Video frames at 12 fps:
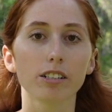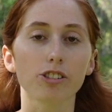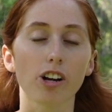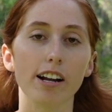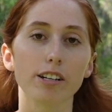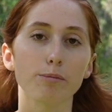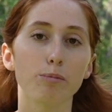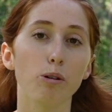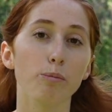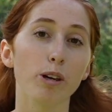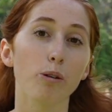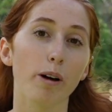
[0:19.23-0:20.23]
trying to
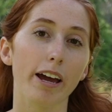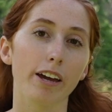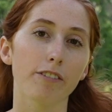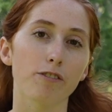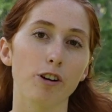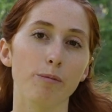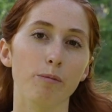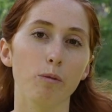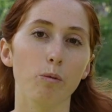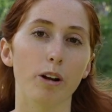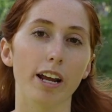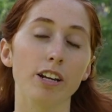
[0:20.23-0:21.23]
pull me away from
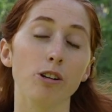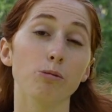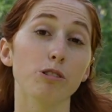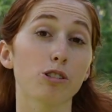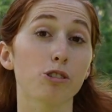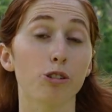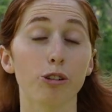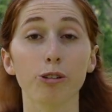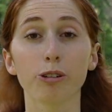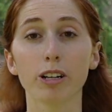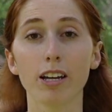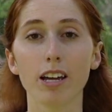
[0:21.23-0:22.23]
what I knew was true